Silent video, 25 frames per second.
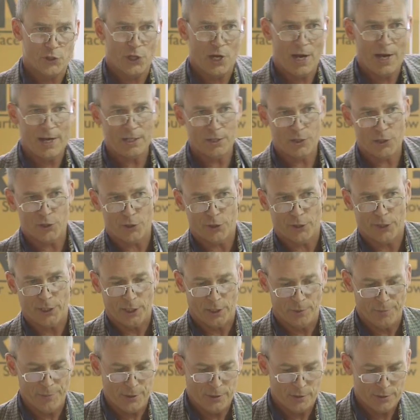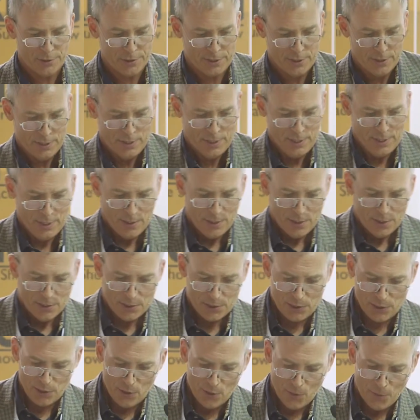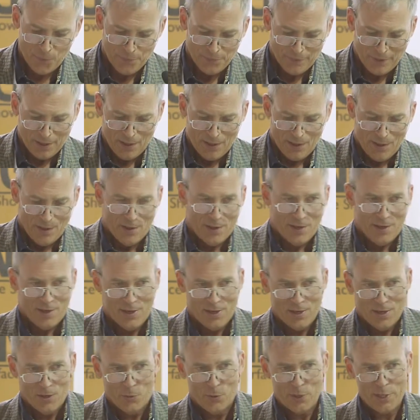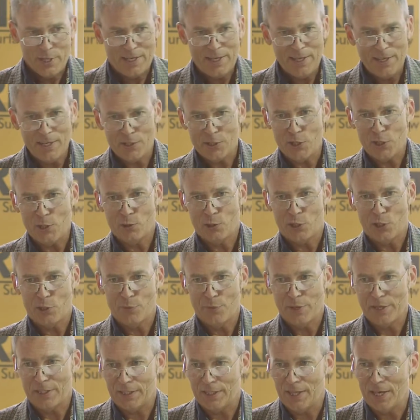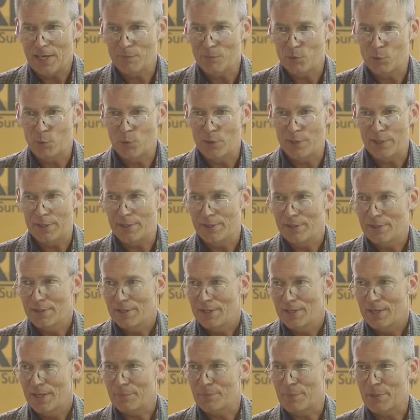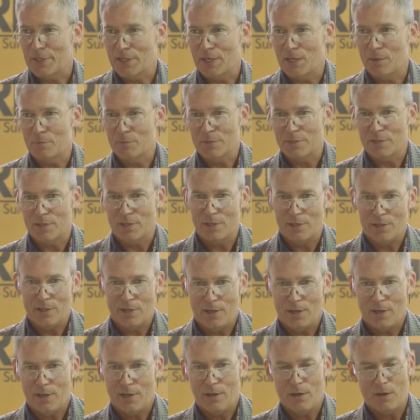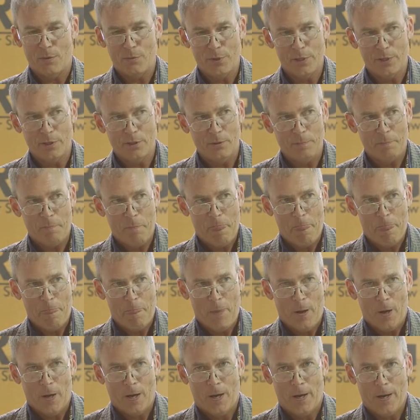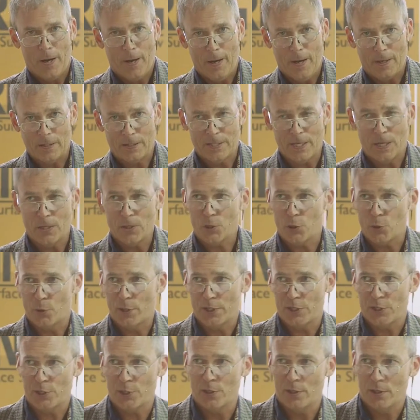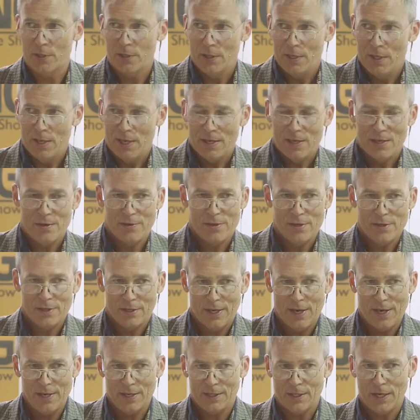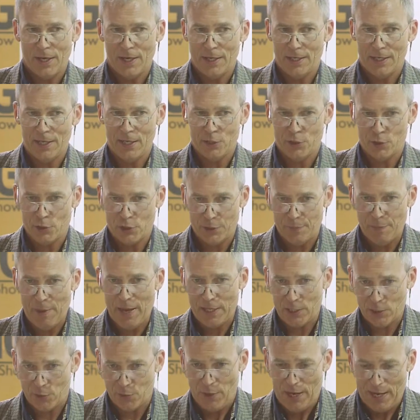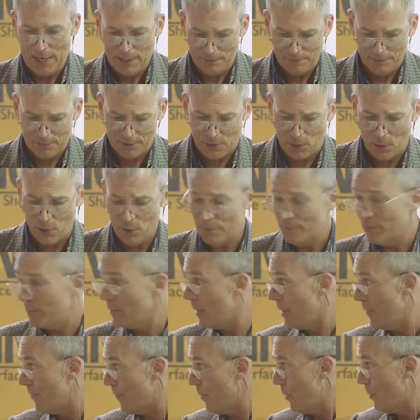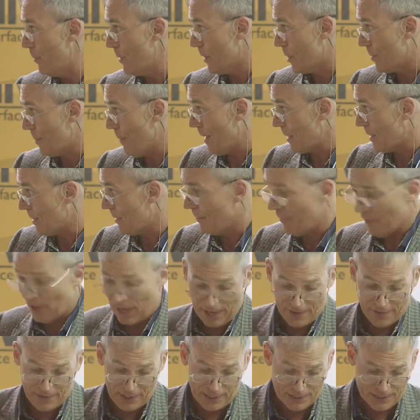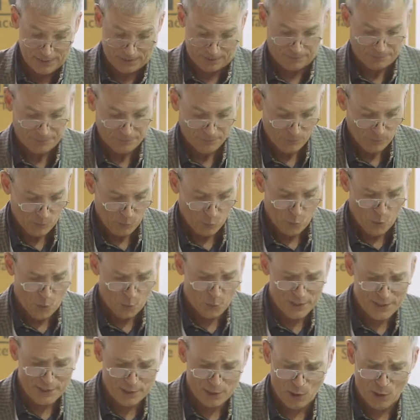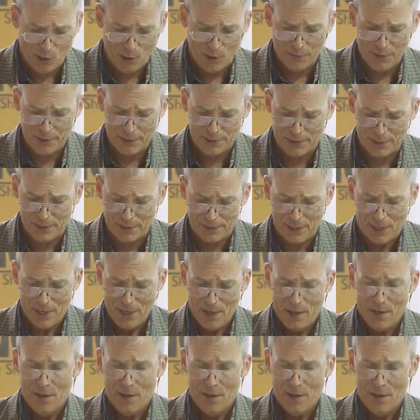giant circular mills. So when you get into using reclaimed wood, it becomes a real tongue twister. You kind of got to get your specs right. So if we were to specify this, what we'd call this is